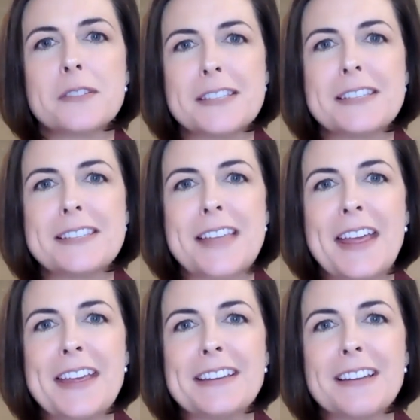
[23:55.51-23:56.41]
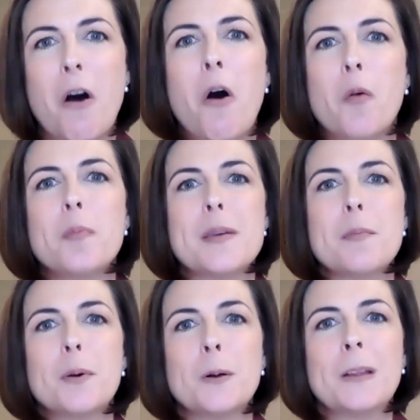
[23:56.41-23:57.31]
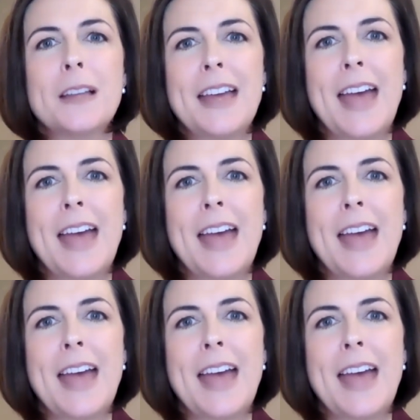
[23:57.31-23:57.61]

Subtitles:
to saying all people